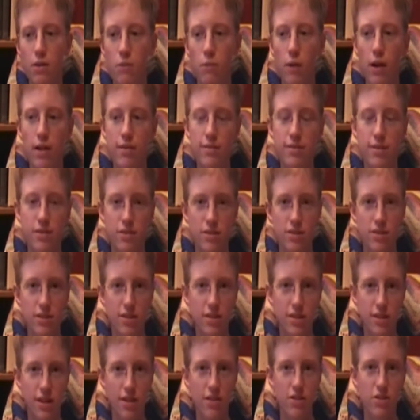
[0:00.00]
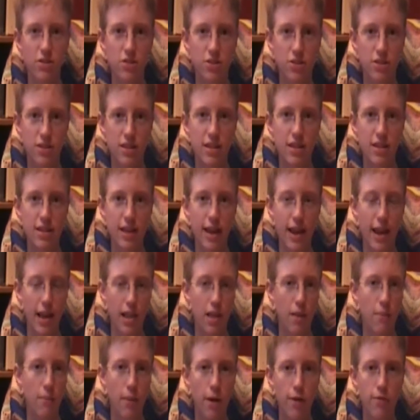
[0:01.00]
went into such detail
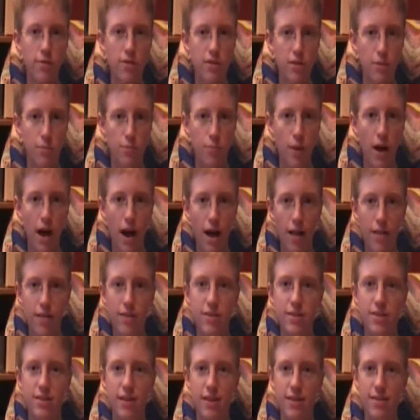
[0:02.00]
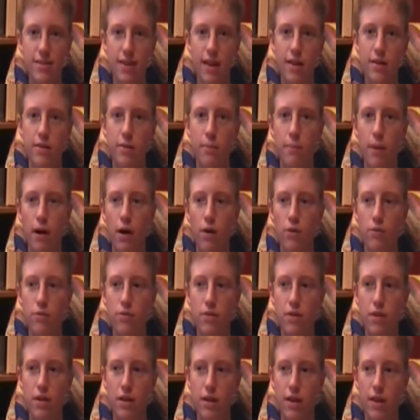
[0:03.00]
about the politics and about
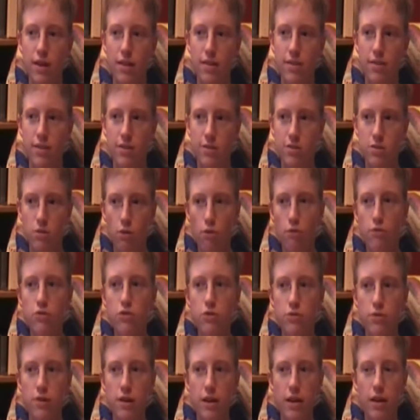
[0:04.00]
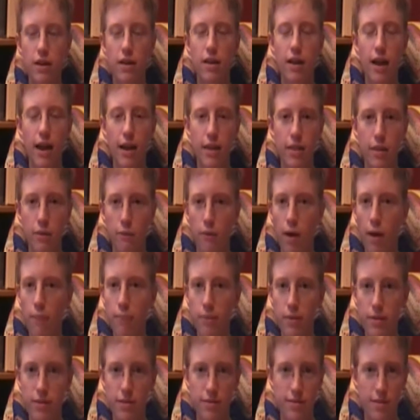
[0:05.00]
the soldiering and the
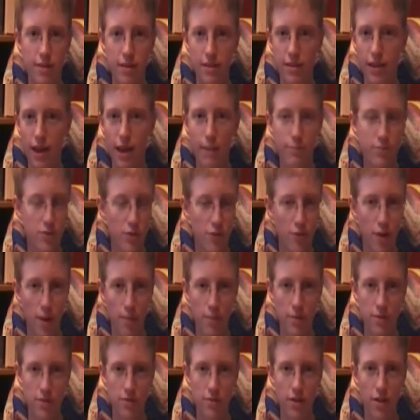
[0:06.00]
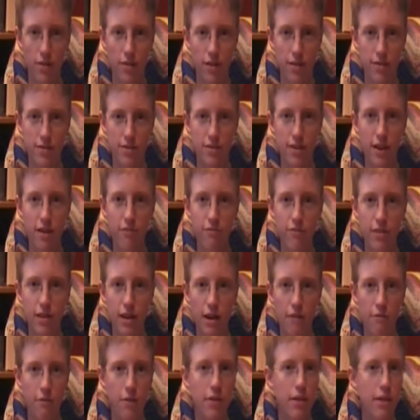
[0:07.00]
weapons and the types of weapons and all that stuff that
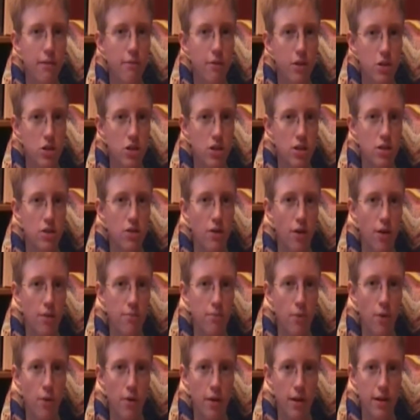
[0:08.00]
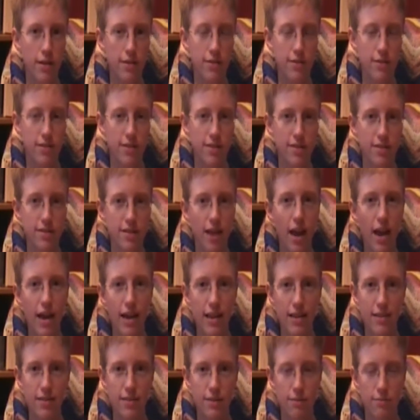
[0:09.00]
I really wish he'd gone more into the
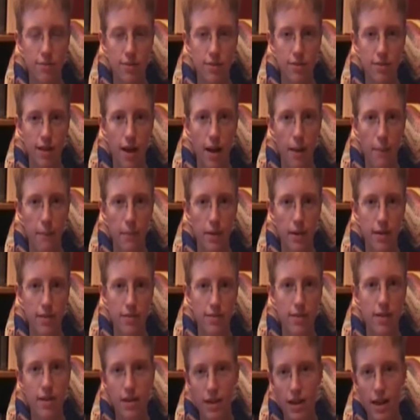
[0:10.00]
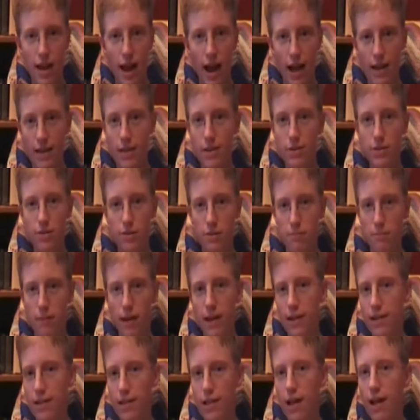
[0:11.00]
science of the zombies. And he could have
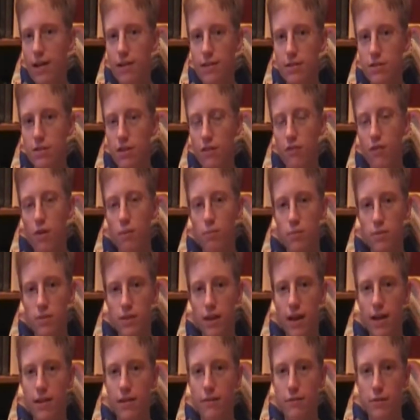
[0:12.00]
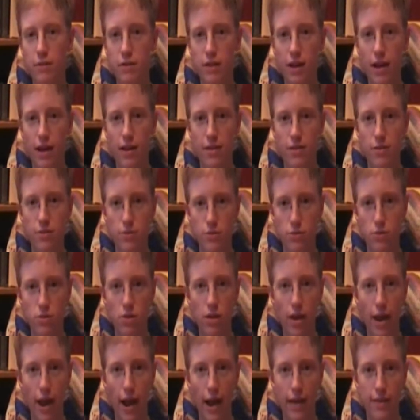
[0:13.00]
made a lot of stuff up with that. He wouldn't have had to do
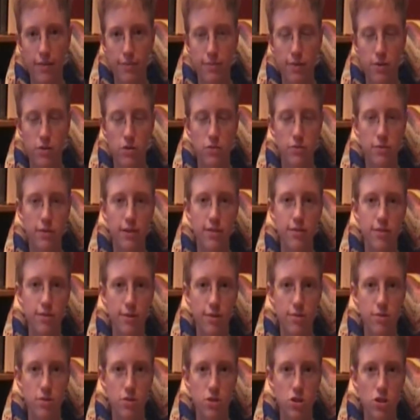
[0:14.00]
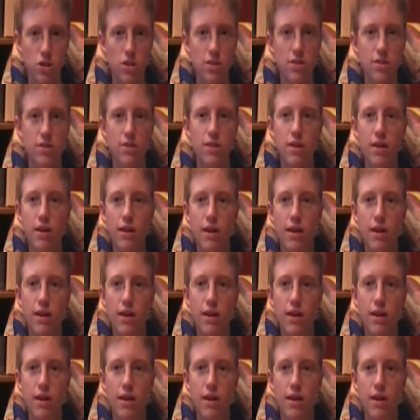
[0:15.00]
as much research. Just